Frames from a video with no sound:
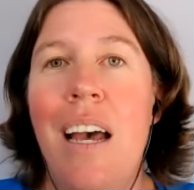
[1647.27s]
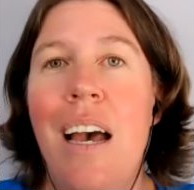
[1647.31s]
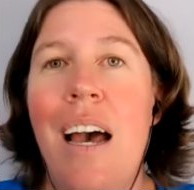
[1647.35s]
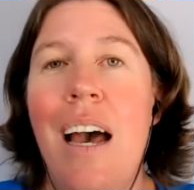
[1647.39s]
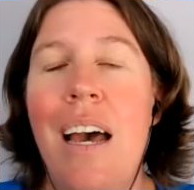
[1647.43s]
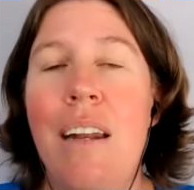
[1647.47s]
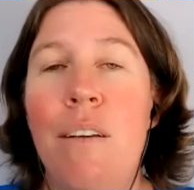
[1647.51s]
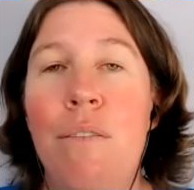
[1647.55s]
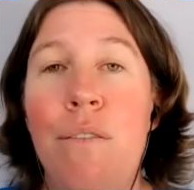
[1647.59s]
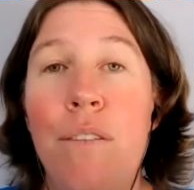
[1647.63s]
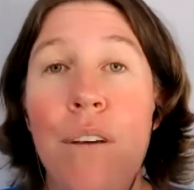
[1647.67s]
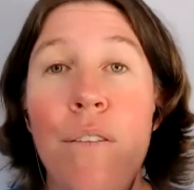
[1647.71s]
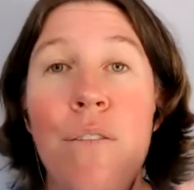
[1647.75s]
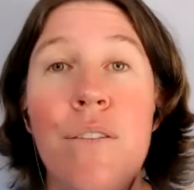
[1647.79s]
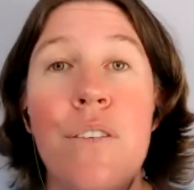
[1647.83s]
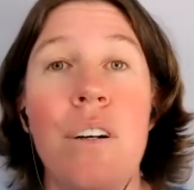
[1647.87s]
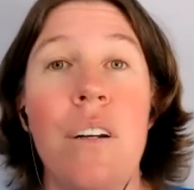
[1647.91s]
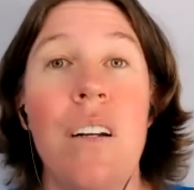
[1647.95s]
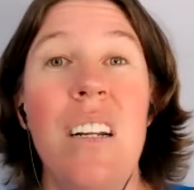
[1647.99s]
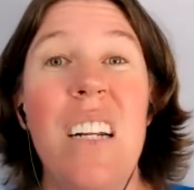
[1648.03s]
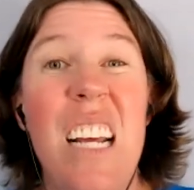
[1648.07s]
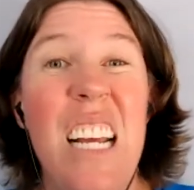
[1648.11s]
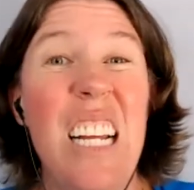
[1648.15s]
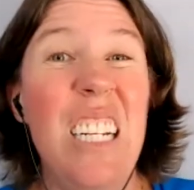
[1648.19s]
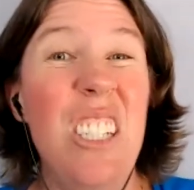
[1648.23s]
And if you've got
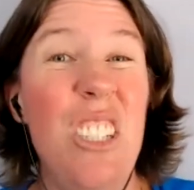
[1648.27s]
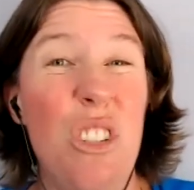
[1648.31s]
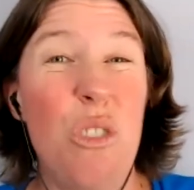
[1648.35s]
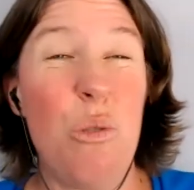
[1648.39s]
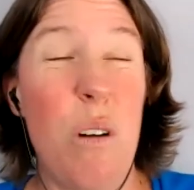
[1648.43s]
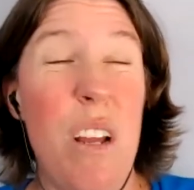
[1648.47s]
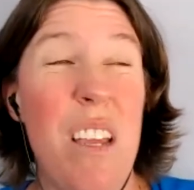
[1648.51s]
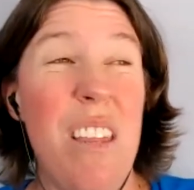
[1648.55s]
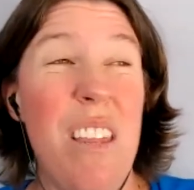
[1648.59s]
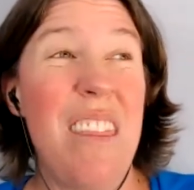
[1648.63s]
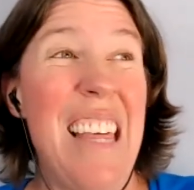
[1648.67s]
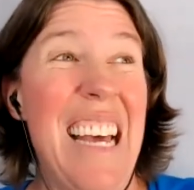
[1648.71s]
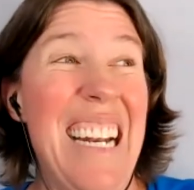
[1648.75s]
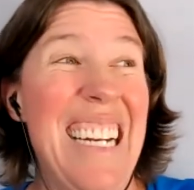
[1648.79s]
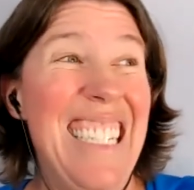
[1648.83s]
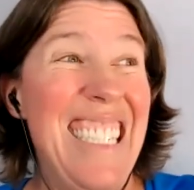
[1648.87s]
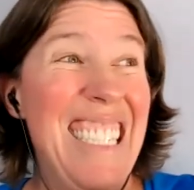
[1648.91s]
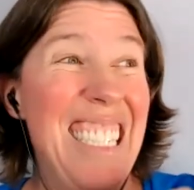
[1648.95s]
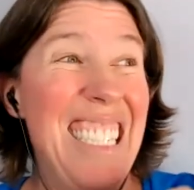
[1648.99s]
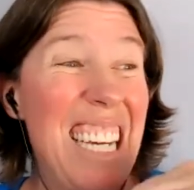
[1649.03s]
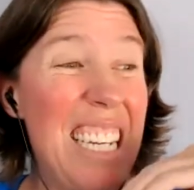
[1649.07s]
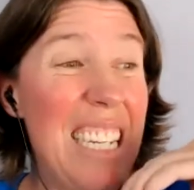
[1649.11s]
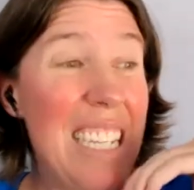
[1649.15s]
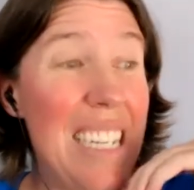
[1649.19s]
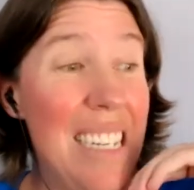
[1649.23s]
an injury that
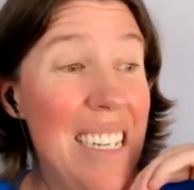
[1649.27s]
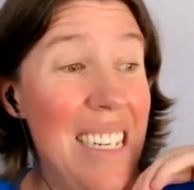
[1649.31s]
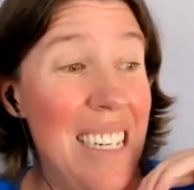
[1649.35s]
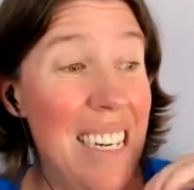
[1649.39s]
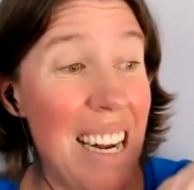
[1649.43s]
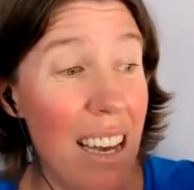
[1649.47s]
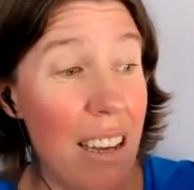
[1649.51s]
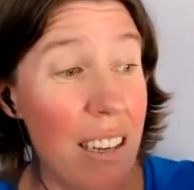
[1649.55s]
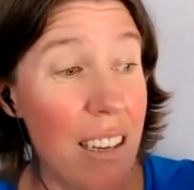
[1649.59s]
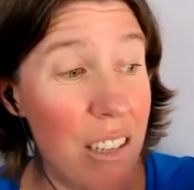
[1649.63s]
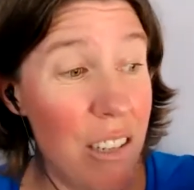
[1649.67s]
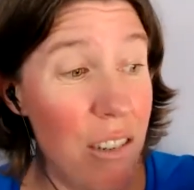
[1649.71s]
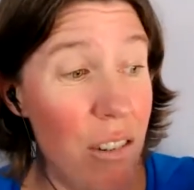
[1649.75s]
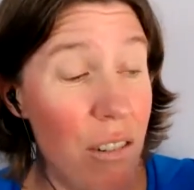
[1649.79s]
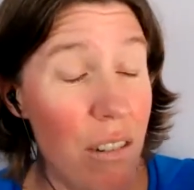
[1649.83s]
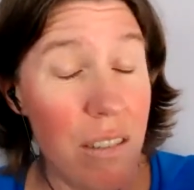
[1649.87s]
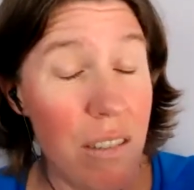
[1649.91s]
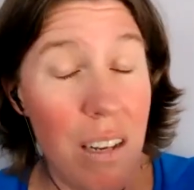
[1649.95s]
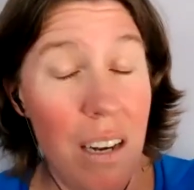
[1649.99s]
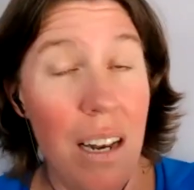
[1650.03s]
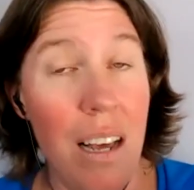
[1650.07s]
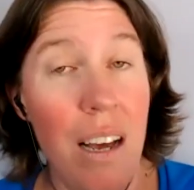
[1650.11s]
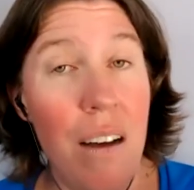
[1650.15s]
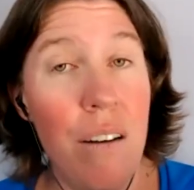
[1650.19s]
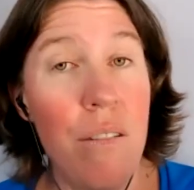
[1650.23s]
just does not
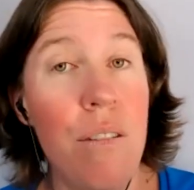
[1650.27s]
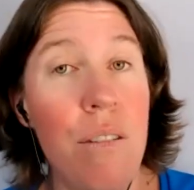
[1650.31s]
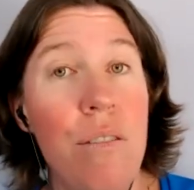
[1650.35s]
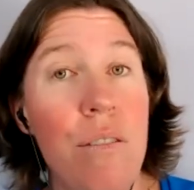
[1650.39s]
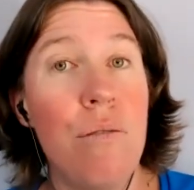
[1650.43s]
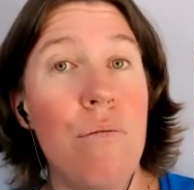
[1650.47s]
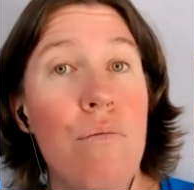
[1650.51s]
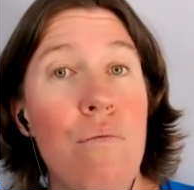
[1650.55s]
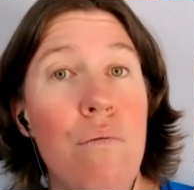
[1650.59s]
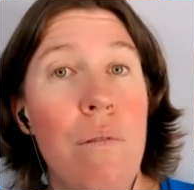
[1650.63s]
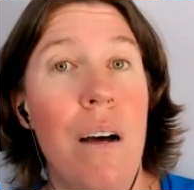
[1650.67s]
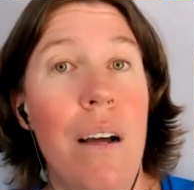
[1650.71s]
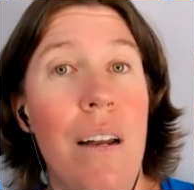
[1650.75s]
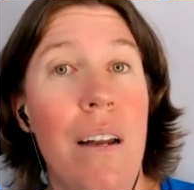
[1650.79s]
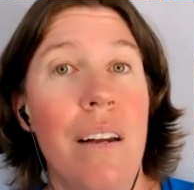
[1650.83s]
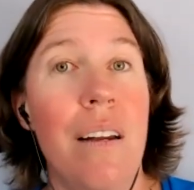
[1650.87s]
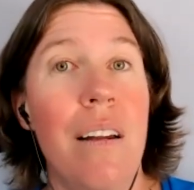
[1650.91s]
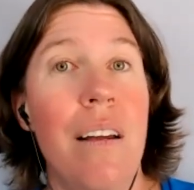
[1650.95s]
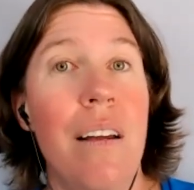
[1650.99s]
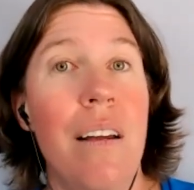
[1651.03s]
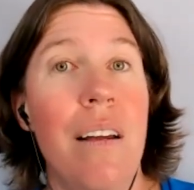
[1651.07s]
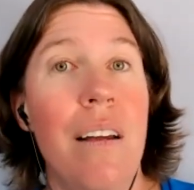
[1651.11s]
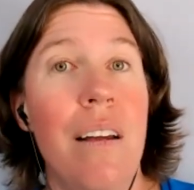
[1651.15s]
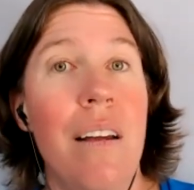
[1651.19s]
allow you to run,